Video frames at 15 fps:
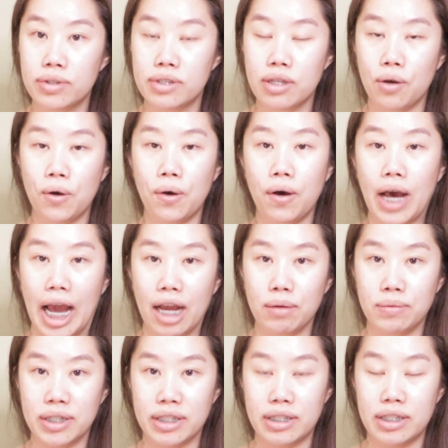So
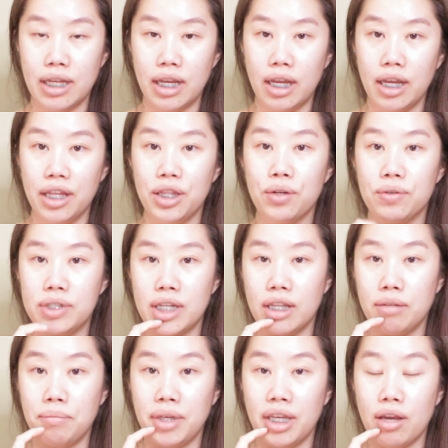they were
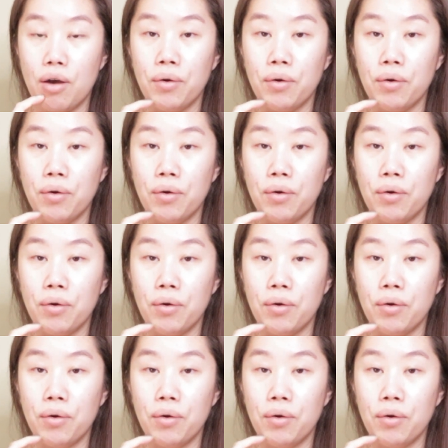telling me,